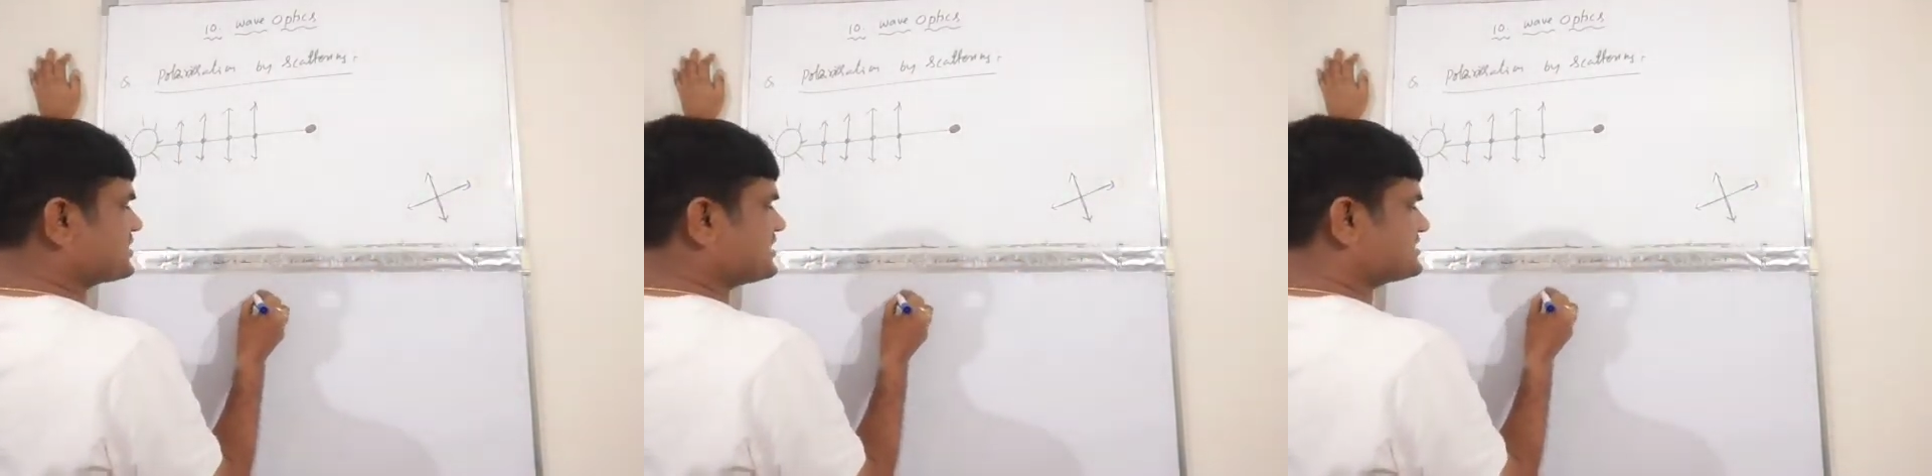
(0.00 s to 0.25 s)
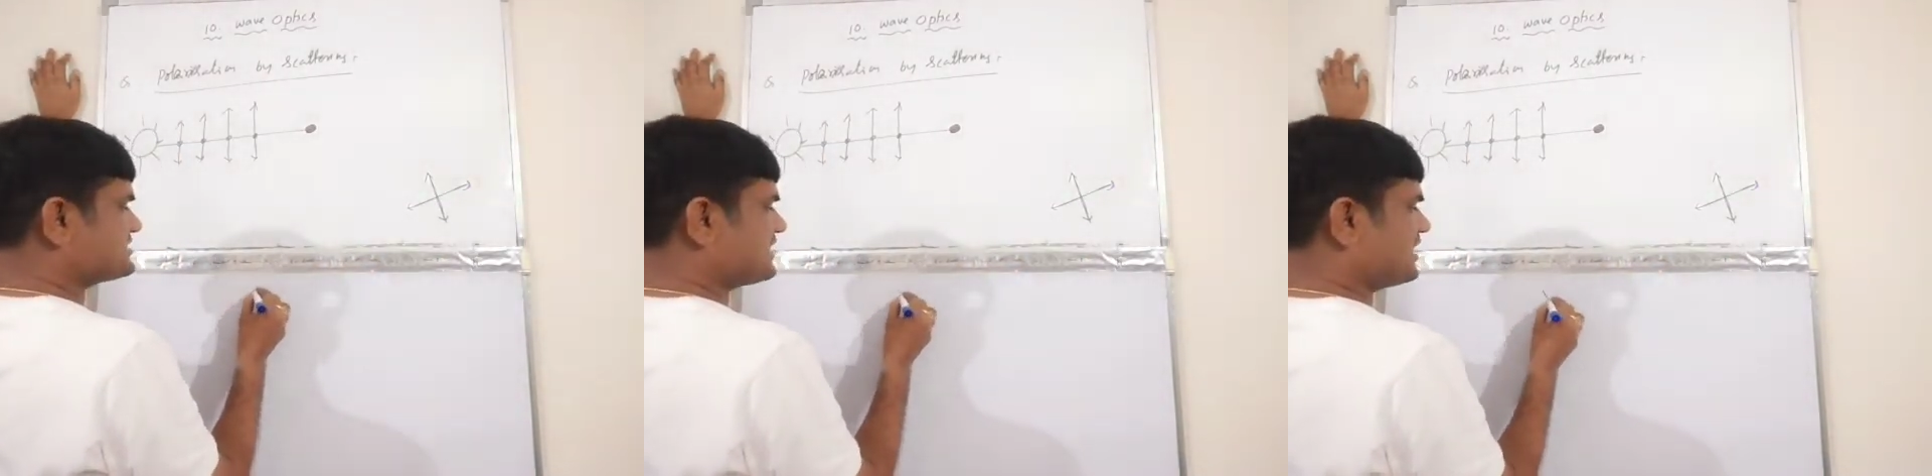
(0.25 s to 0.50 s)

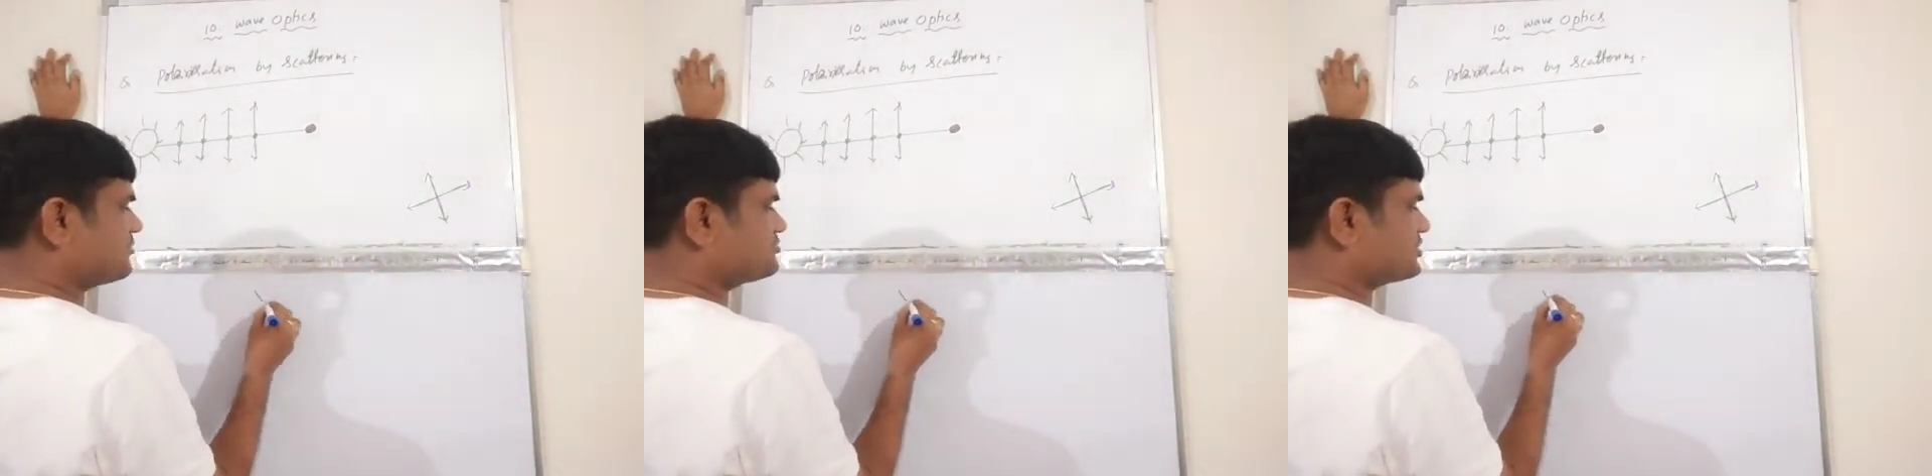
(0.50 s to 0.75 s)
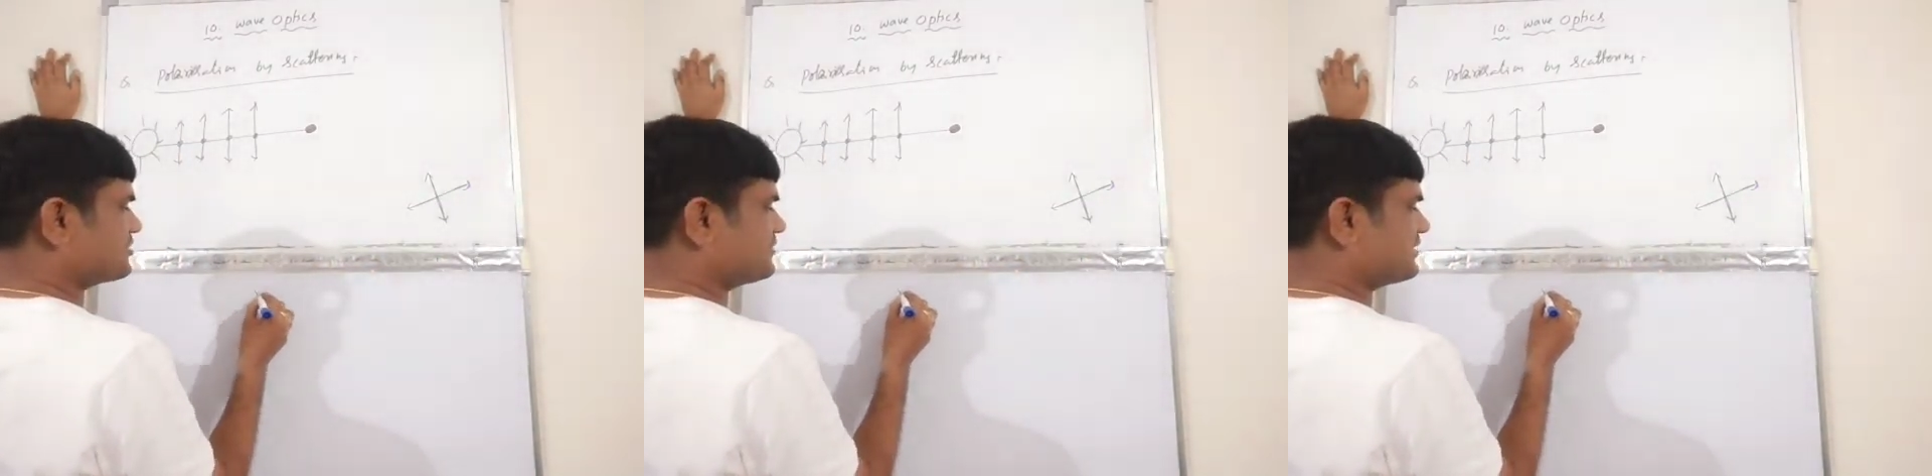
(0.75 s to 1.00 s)
Is the
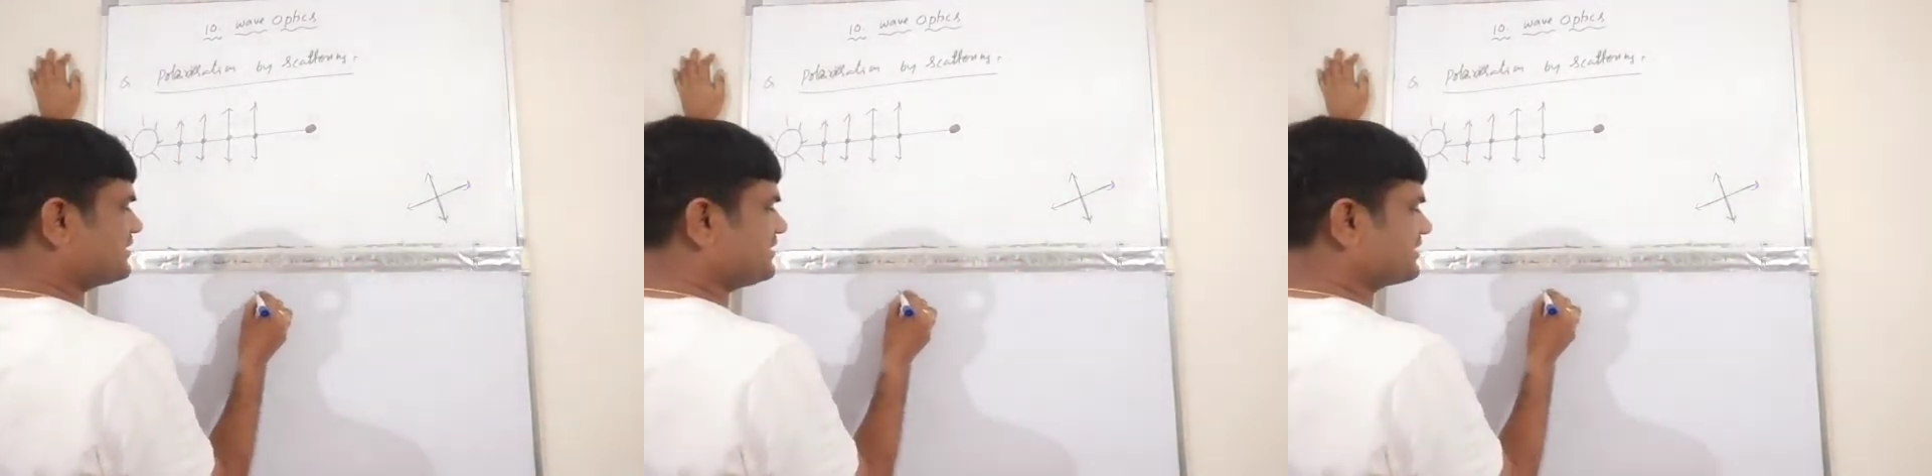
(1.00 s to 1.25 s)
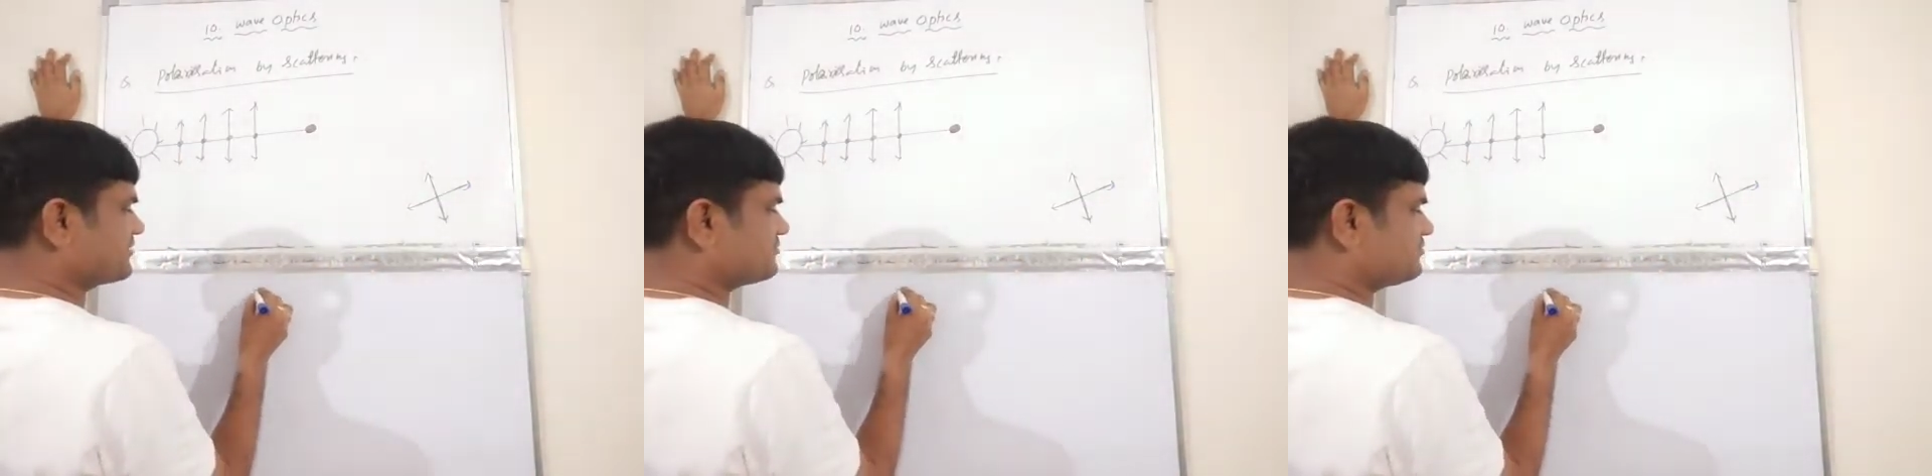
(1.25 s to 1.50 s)
observer
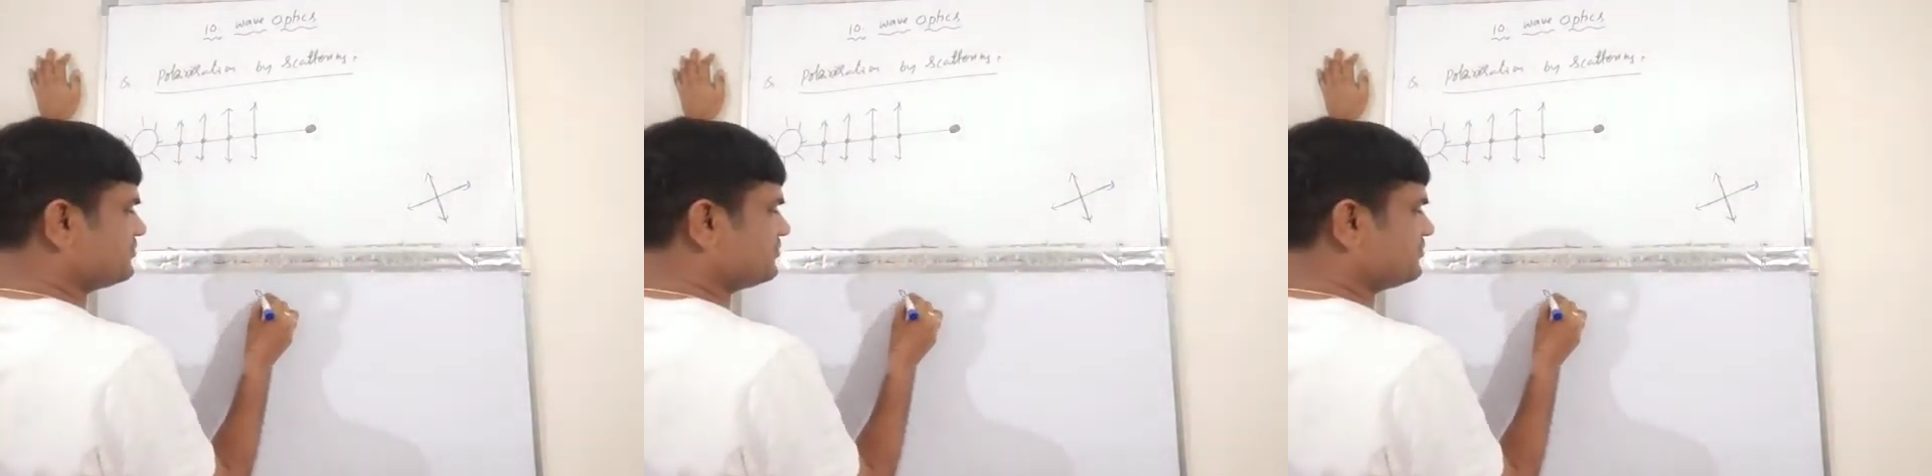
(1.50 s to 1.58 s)
here